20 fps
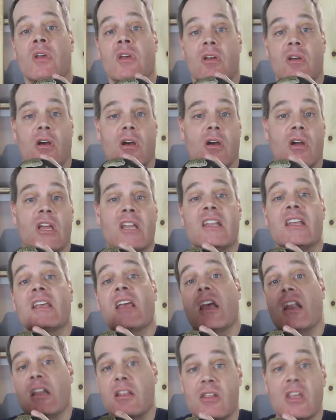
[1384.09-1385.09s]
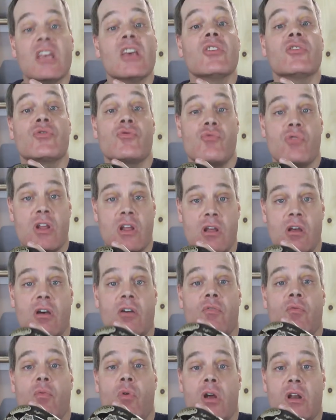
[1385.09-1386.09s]
indicating the history
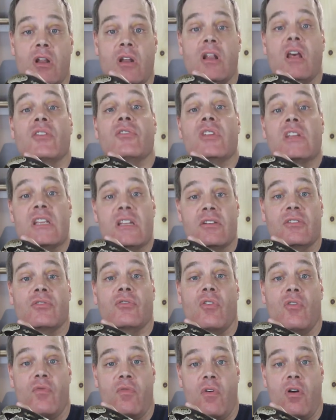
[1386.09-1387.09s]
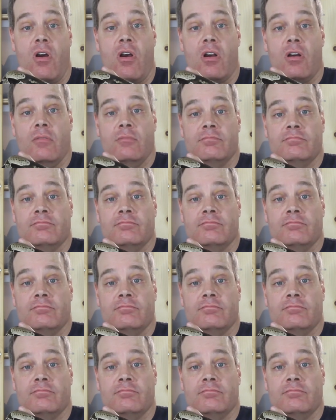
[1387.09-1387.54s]
of what it has eaten so far.